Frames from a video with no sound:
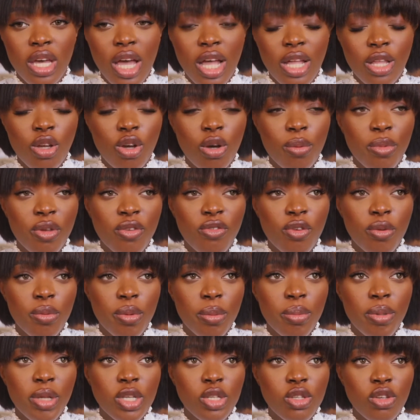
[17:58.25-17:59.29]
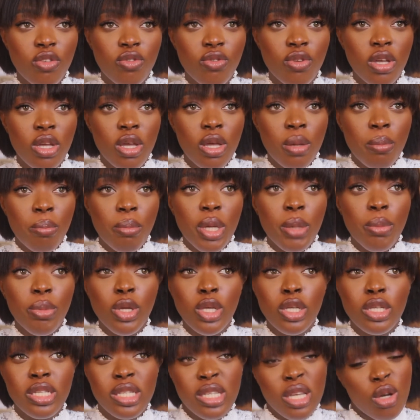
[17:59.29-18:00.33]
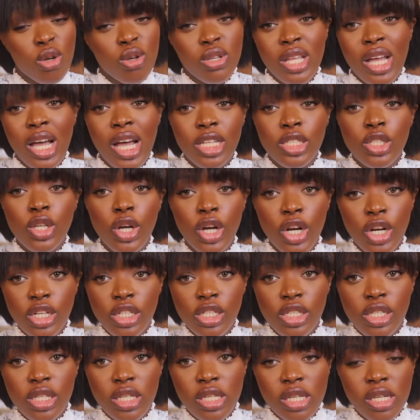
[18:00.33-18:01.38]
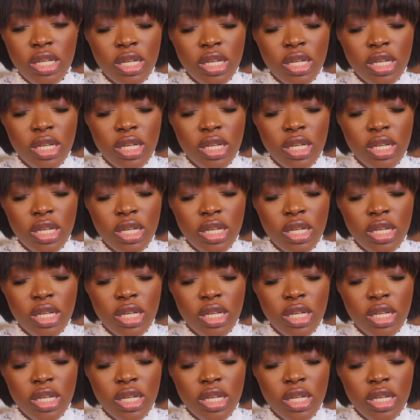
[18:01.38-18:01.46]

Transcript: and coming from a place of maybe secondhand hurt.